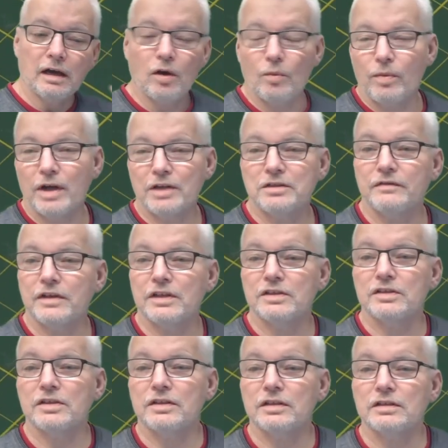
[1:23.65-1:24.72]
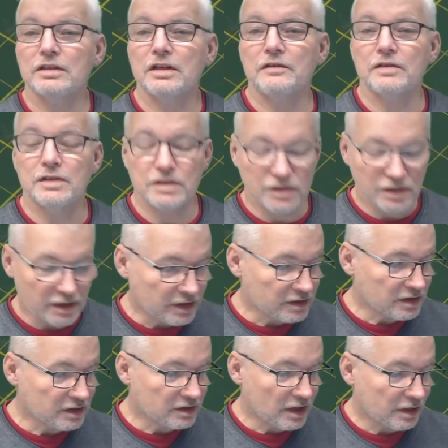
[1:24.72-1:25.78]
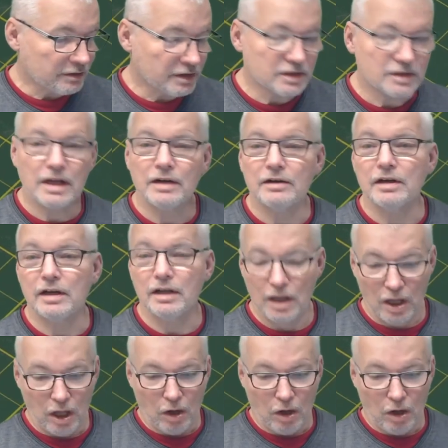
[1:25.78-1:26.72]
whole bunch of internal differences, etc.,